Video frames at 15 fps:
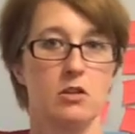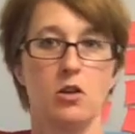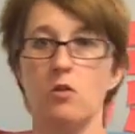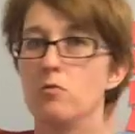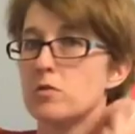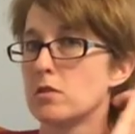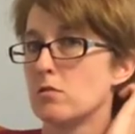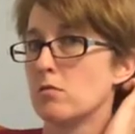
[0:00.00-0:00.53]
You know, it
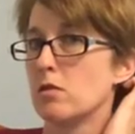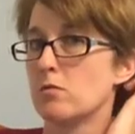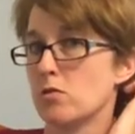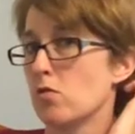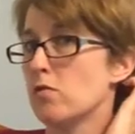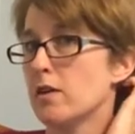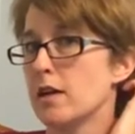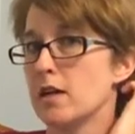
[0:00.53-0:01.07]
wasn't it was
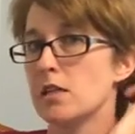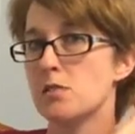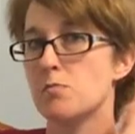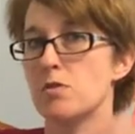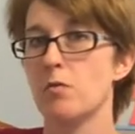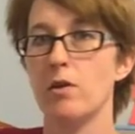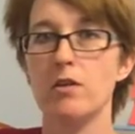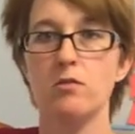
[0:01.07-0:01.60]
overcast,
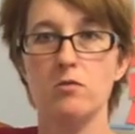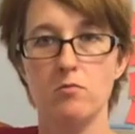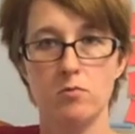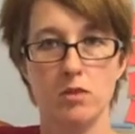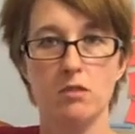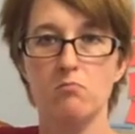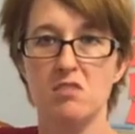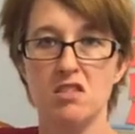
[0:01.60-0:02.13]
but the weather it was
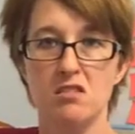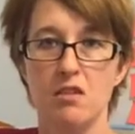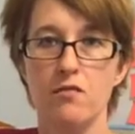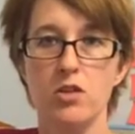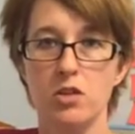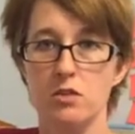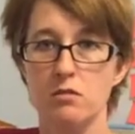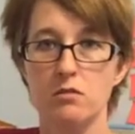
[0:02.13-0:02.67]
like mid
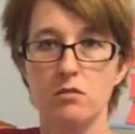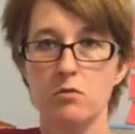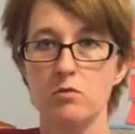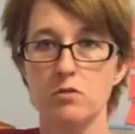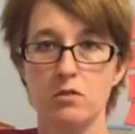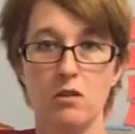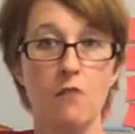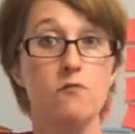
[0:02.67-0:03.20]
70s, so it
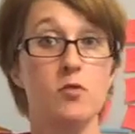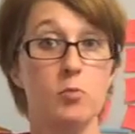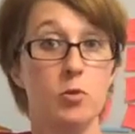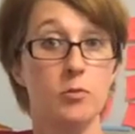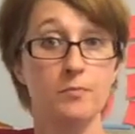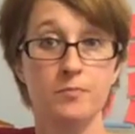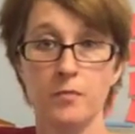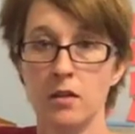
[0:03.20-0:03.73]
was
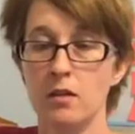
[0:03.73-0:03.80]
comfortable.